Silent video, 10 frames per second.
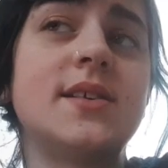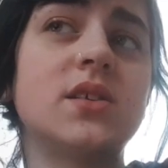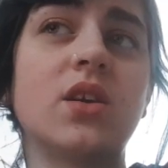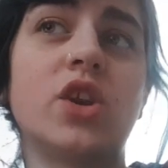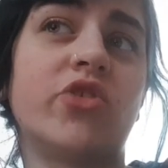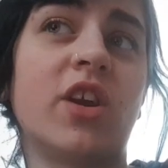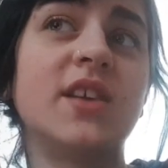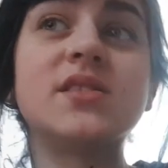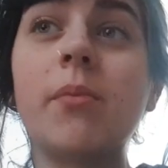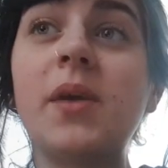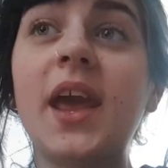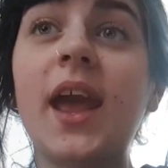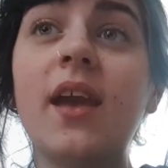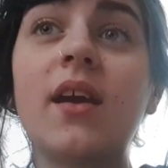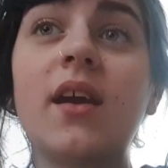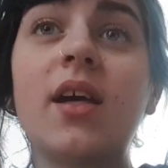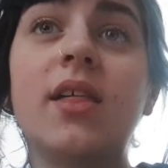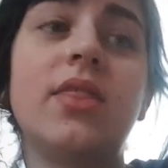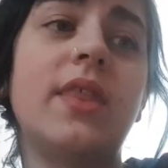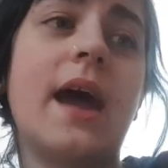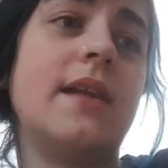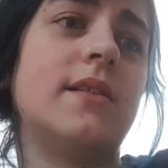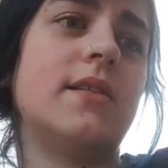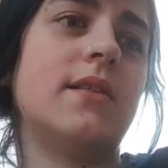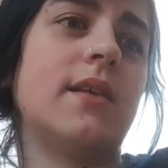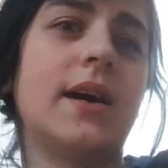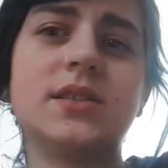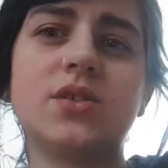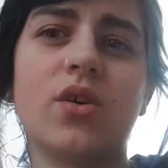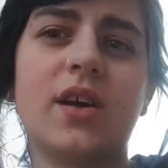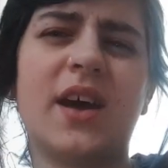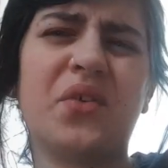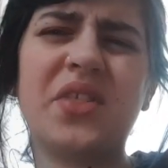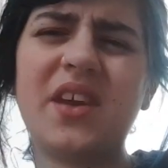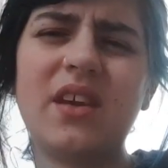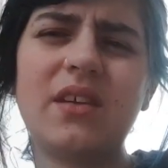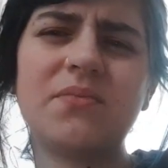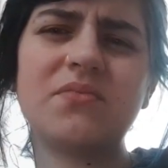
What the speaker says: is gonna trigger somebody, then that's not healthy.